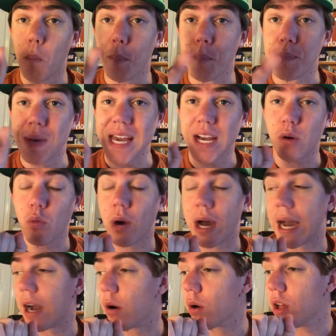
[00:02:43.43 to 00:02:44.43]
Big
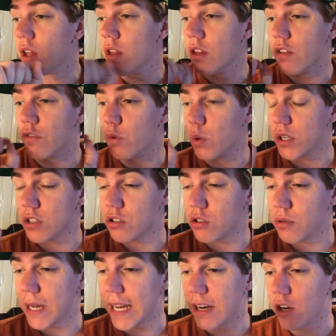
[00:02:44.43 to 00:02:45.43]
wow. The 42
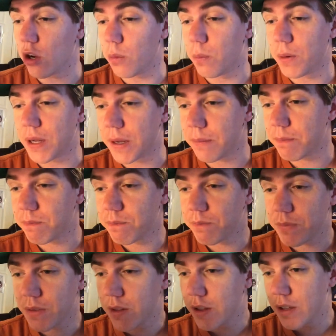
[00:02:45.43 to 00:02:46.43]
had an opening.
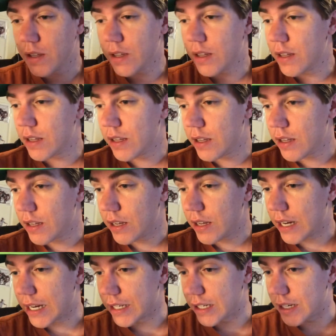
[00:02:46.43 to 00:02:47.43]

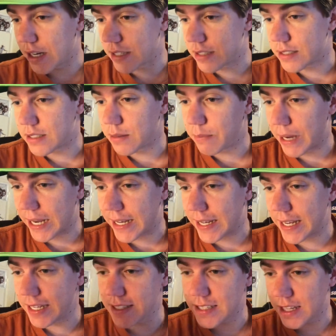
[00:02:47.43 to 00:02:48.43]
I did not see Matt
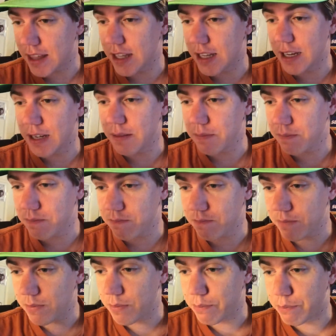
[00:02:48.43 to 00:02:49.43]
Kenseth in it,
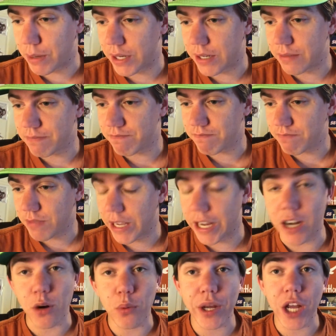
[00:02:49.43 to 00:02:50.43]
but
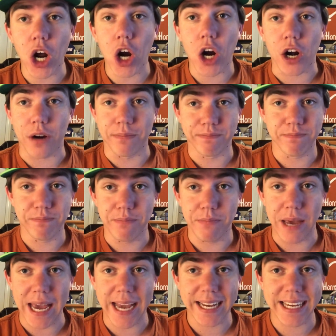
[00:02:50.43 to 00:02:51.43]
here we are.
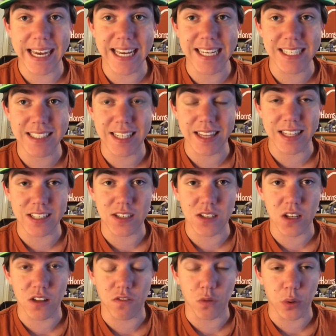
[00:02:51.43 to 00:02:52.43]
Matt Kenseth is to
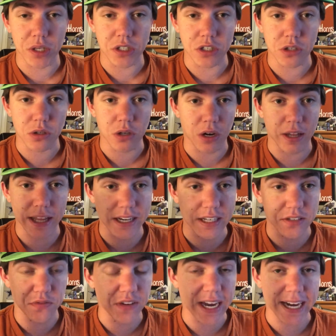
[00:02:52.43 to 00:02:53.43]
the 42 car. That is
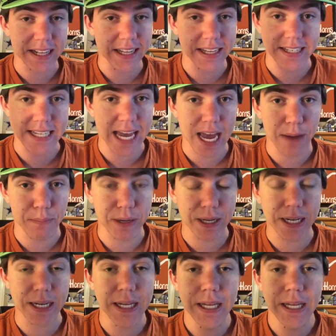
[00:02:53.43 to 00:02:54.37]
fact. That is happening.